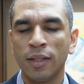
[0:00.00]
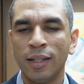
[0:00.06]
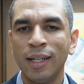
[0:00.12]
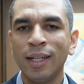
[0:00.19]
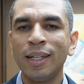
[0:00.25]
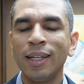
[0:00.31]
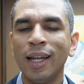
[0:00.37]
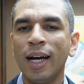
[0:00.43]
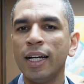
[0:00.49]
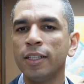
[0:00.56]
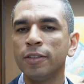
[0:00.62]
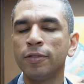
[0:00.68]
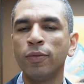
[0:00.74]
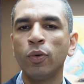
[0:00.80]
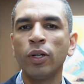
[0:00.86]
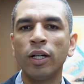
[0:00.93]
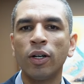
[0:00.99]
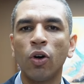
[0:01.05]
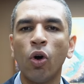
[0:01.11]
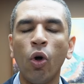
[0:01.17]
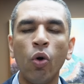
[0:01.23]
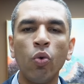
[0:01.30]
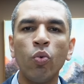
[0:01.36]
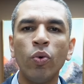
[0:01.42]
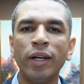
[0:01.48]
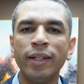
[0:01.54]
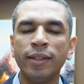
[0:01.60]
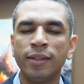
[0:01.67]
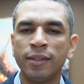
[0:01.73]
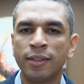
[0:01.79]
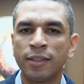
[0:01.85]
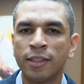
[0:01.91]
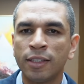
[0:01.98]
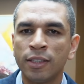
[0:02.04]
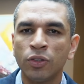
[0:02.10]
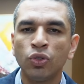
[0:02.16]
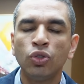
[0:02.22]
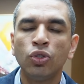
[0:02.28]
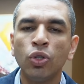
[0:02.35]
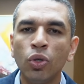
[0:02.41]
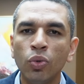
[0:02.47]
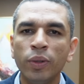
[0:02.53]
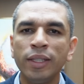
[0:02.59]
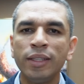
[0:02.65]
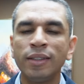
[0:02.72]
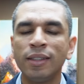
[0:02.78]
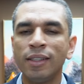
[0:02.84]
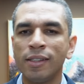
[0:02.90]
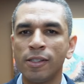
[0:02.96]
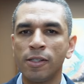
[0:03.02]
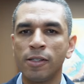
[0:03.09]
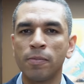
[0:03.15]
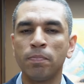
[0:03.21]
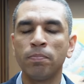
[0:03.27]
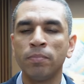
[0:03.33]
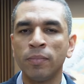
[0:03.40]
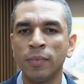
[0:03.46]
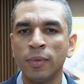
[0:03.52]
In life, we are always doing this